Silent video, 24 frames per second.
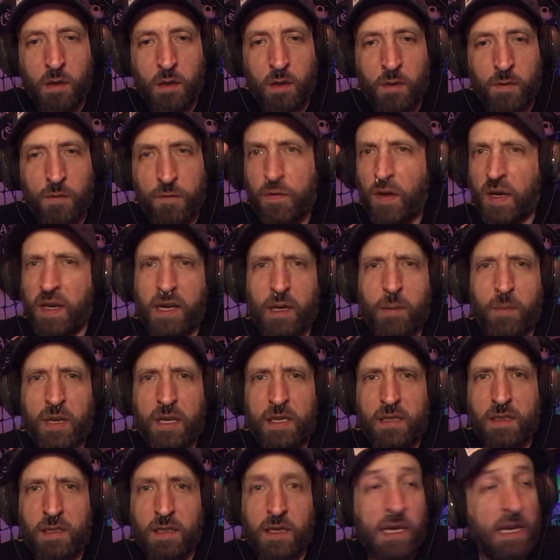Fucking
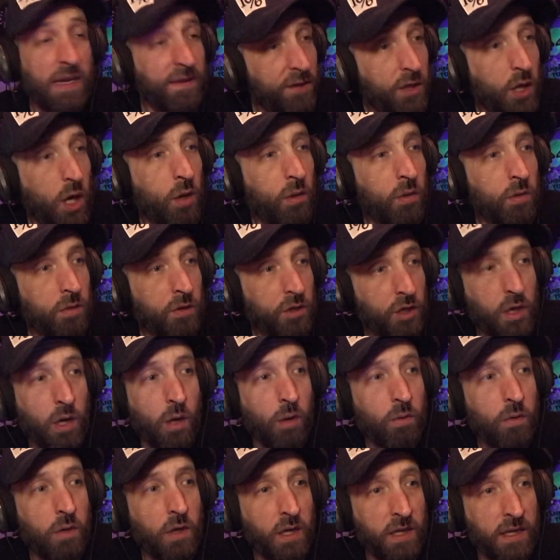amazing. Even though, you
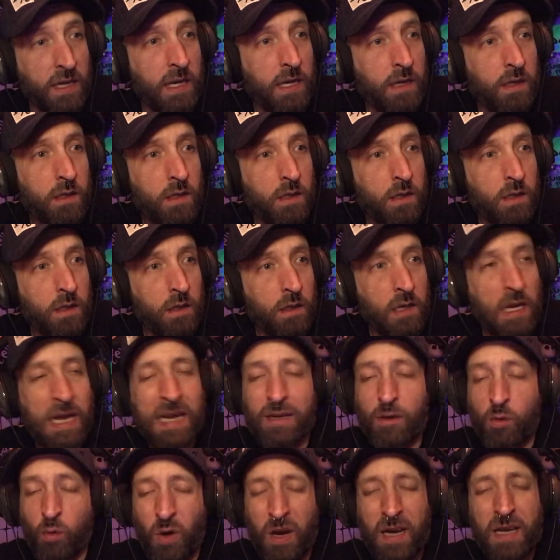know, again, not
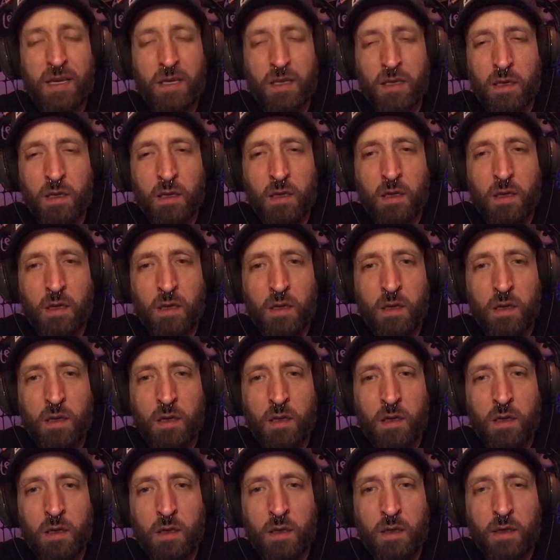quite
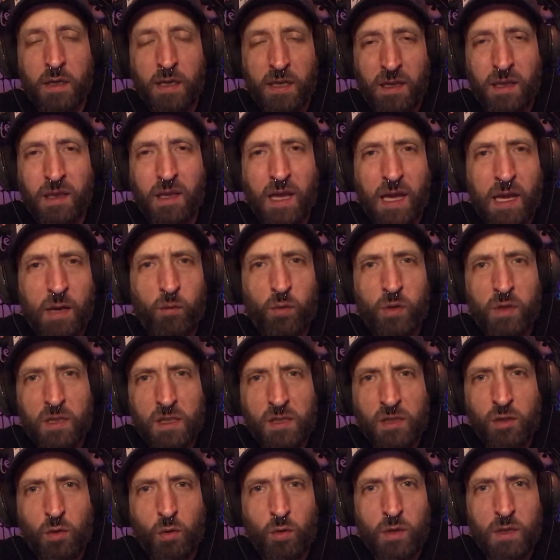in line with the
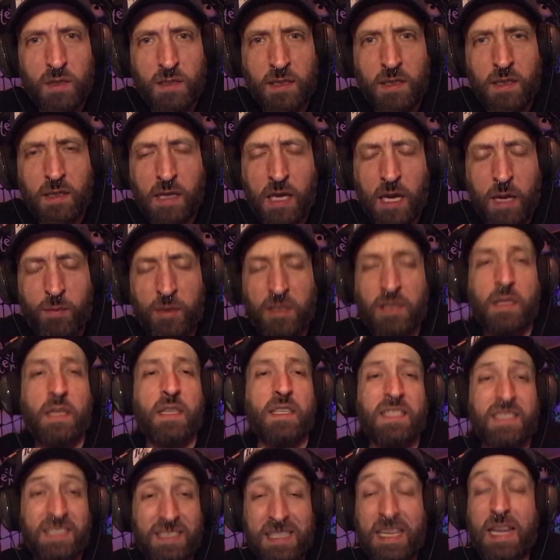stories in the comic.
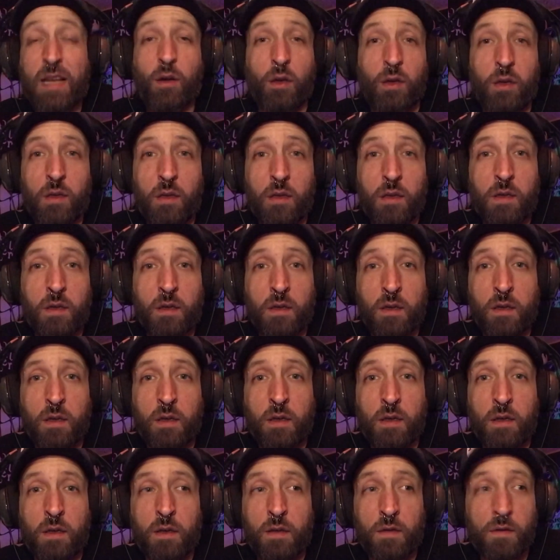Still
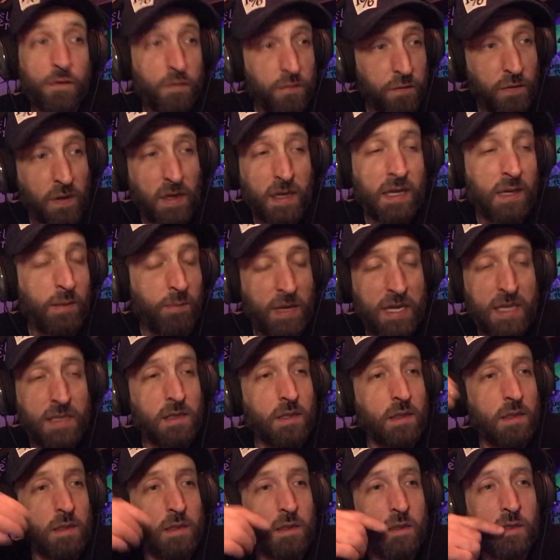fucking
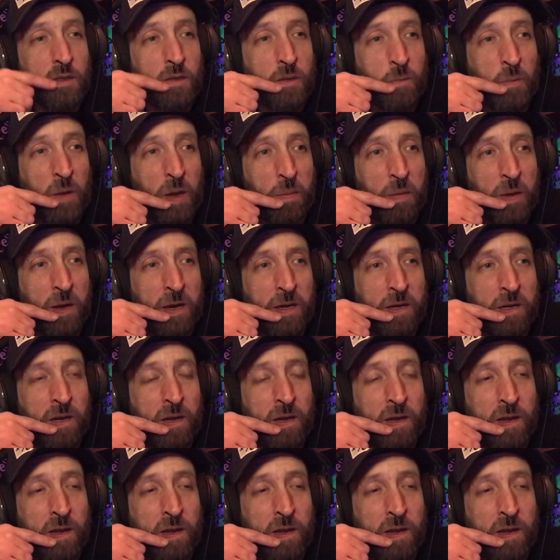amazing in my mind.